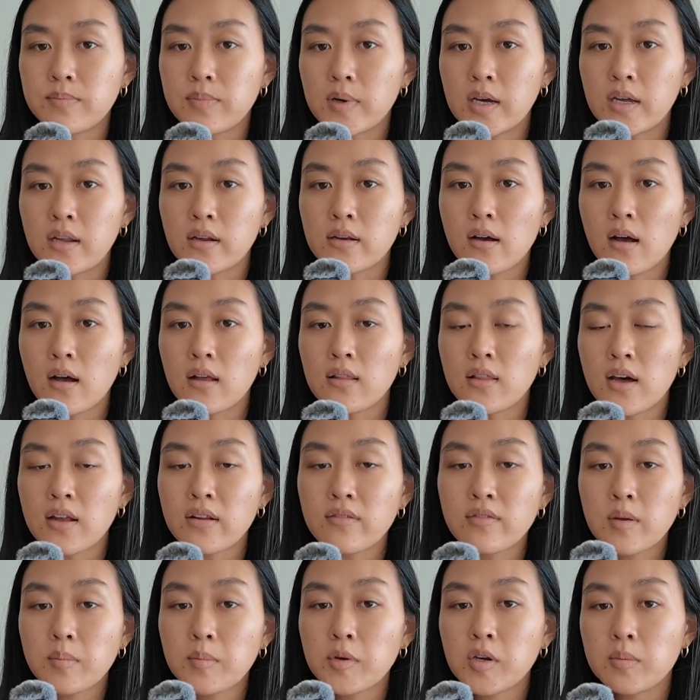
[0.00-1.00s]
but a lot
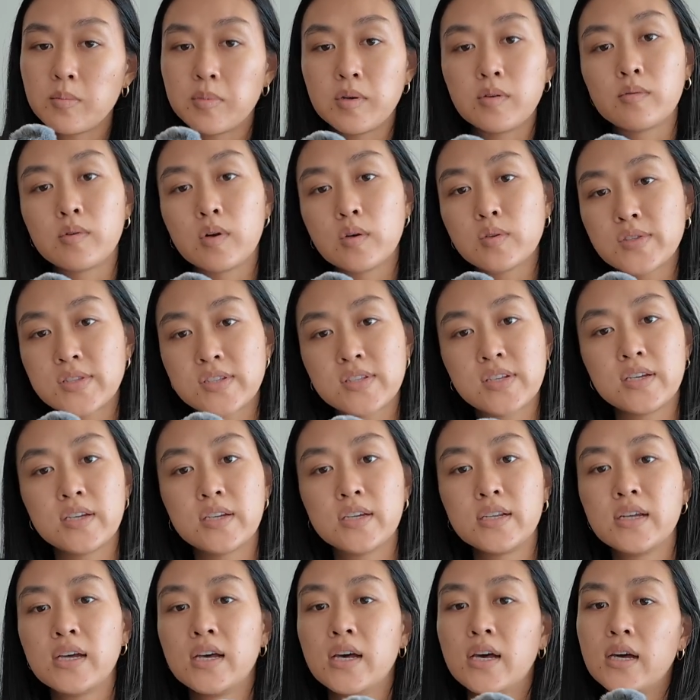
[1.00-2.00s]
of them could be
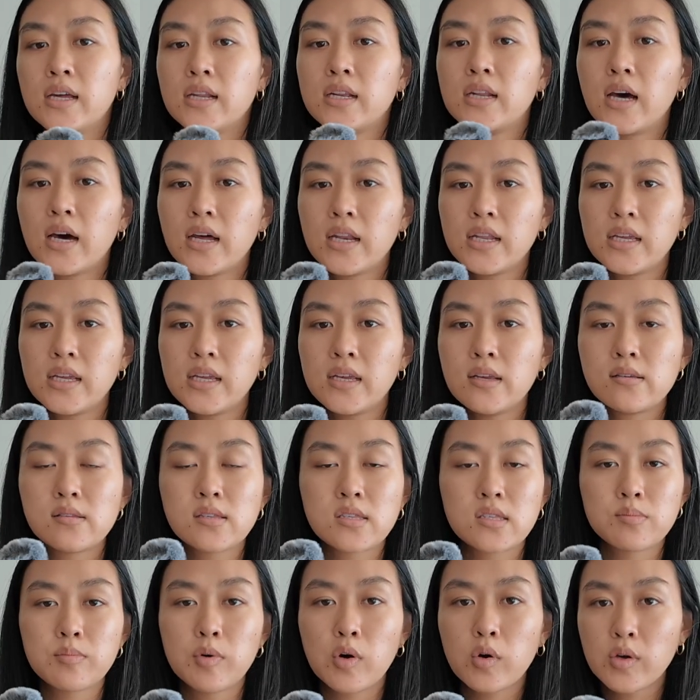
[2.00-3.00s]
roasted, nutty,
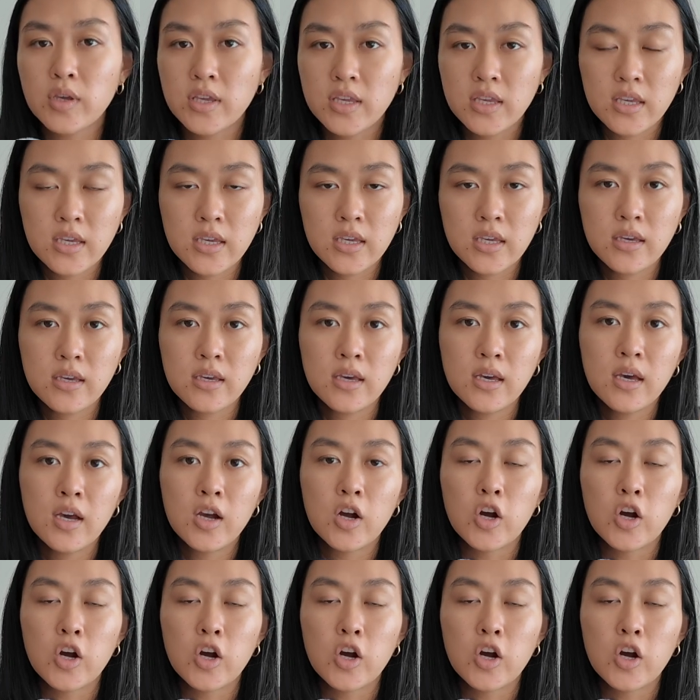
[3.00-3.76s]
smoky,